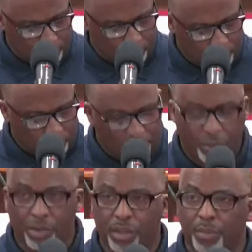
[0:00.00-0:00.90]
Ever
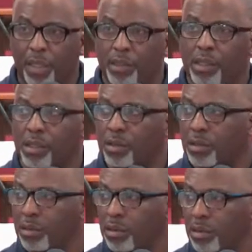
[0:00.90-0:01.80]
heard somebody just,
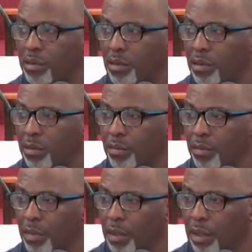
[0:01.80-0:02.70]

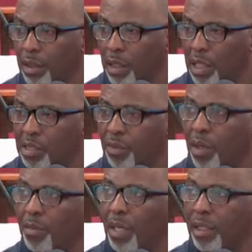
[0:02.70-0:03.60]
I swear
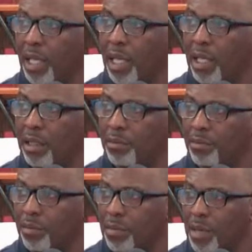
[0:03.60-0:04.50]
on my daddy's
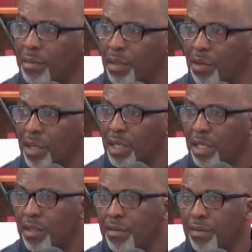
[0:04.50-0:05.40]
mama
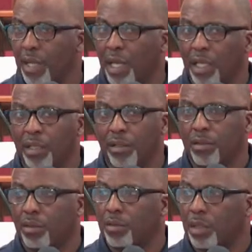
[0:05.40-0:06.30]
grave, I
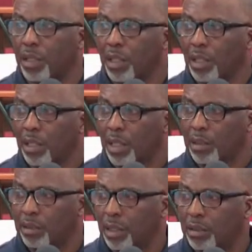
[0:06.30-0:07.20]
ain't,
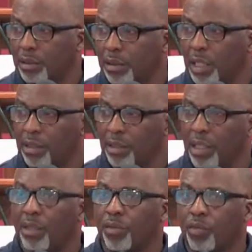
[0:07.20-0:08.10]
that's
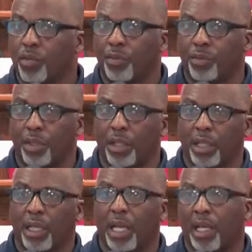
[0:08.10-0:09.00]
their truth, so they
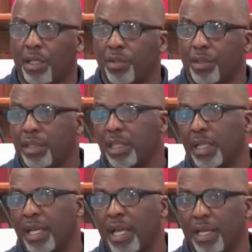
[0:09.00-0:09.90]
can lie to you and they'll lie.